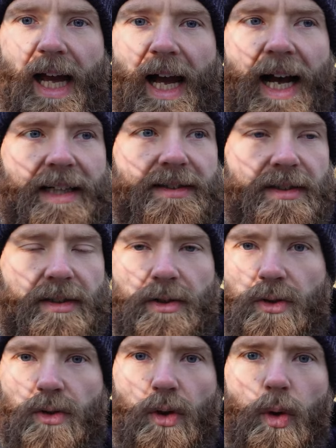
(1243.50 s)
had
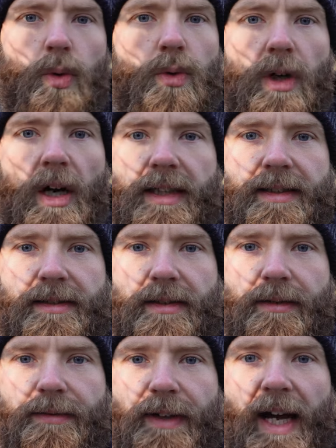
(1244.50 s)
all kinds
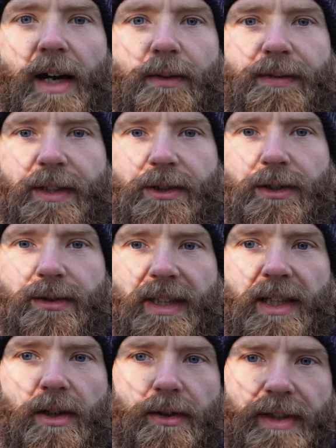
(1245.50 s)
of health issues,
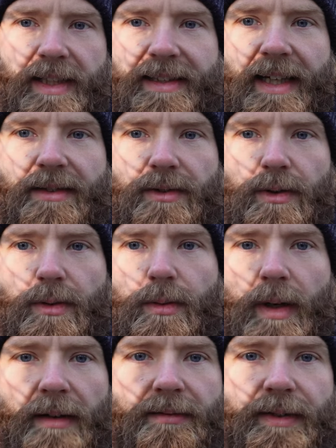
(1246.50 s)
including
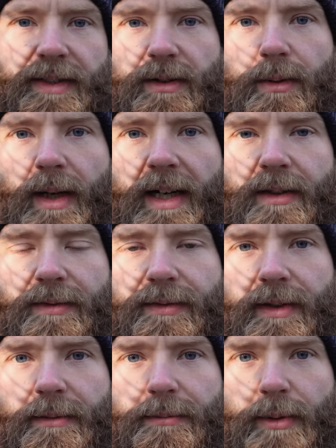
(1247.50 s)
dental and physical
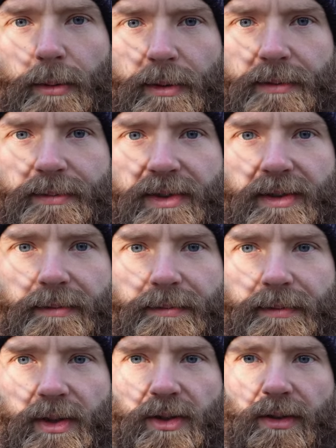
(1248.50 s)
health problems
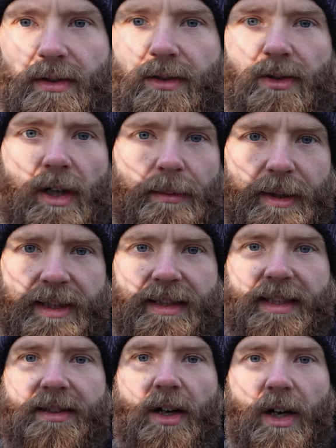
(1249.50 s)

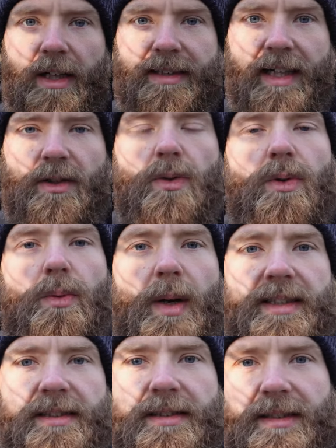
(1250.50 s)
diabetes, heart attack, all the
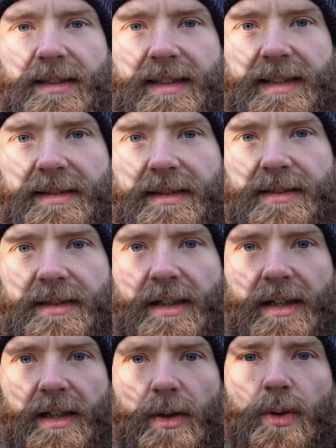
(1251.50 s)
Western diseases,
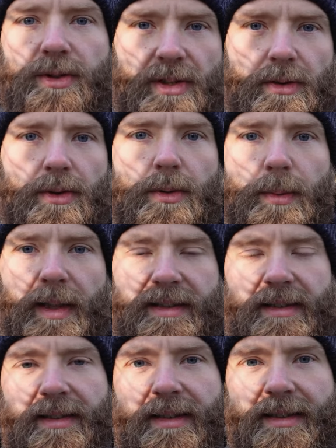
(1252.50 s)
or so called
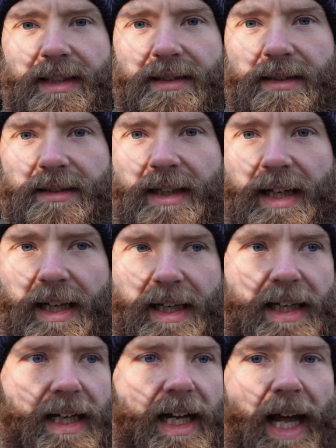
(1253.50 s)
Western diseases.
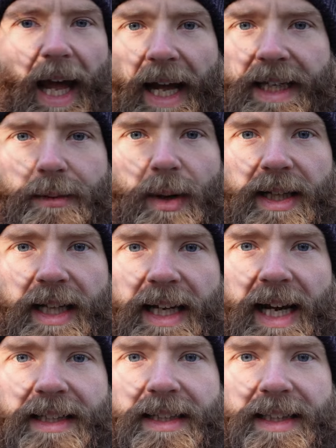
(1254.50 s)
Anywhere they
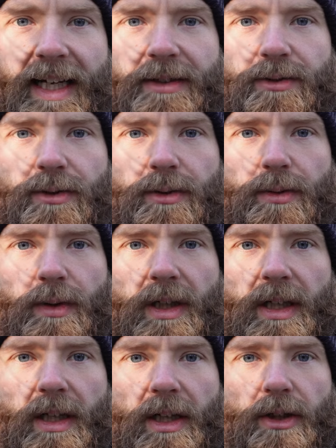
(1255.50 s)
had a natural,
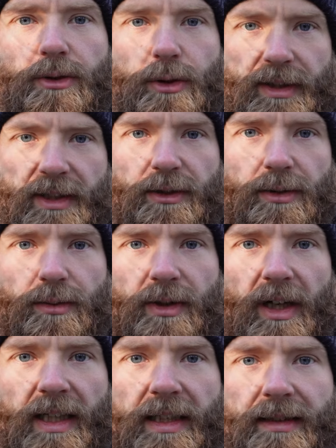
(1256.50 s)
traditional
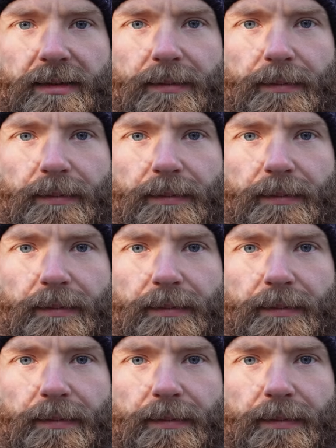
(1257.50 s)
diet,